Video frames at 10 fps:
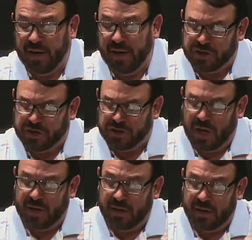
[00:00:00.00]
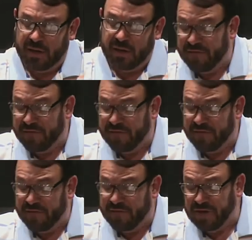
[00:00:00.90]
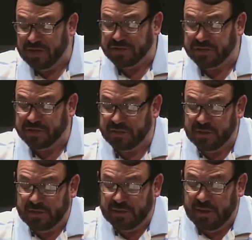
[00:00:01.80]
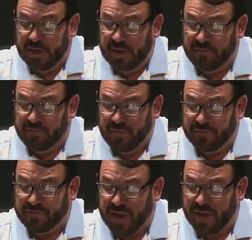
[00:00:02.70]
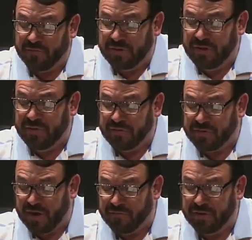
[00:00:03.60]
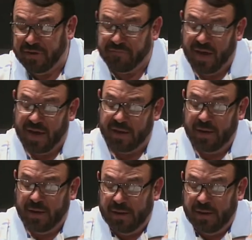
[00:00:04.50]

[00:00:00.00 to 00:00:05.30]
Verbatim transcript: I just jotted down a definition of sovereignty, the sovereignty of God,